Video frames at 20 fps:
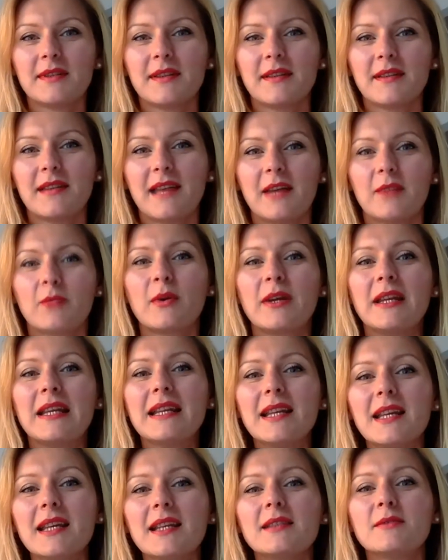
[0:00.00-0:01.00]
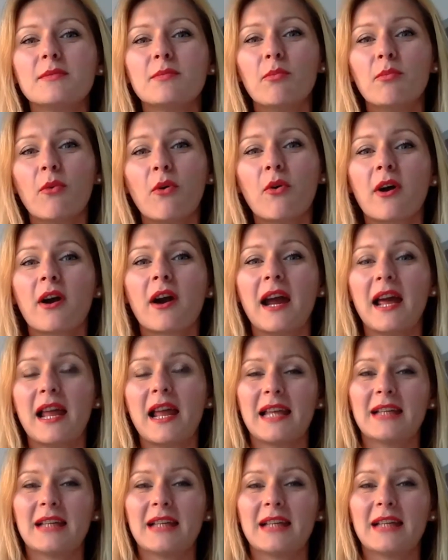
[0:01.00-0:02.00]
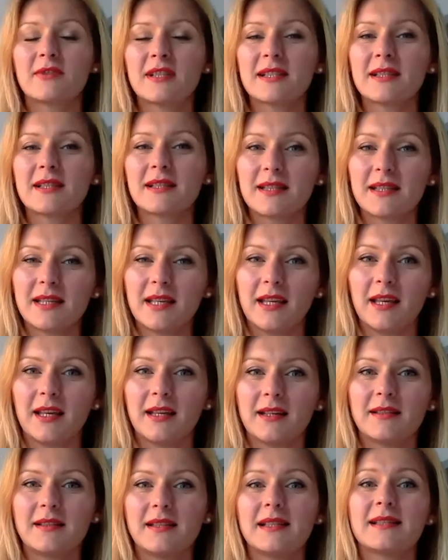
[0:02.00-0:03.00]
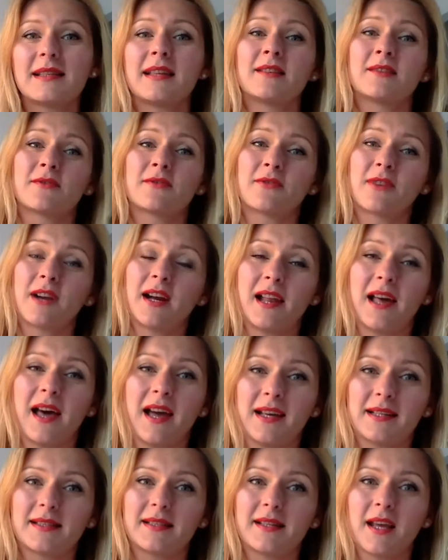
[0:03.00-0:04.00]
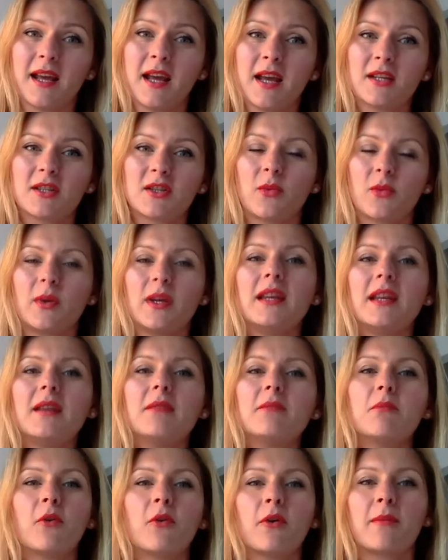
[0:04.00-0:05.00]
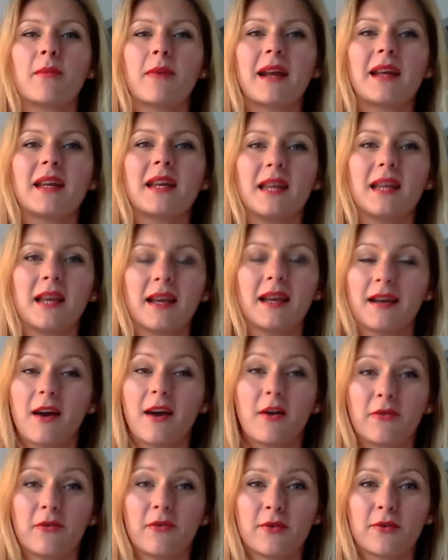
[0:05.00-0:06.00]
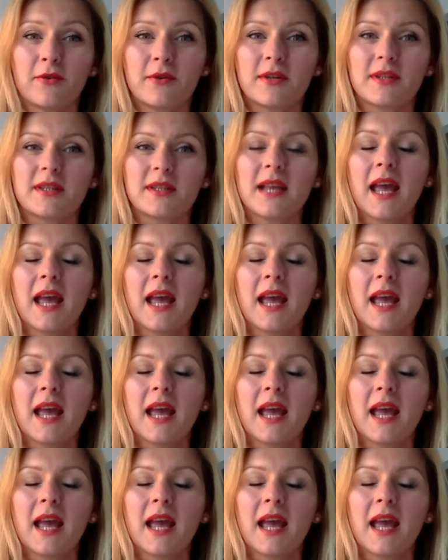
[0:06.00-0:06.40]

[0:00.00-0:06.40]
then we need more electricity decentralized. So we need more money, of course,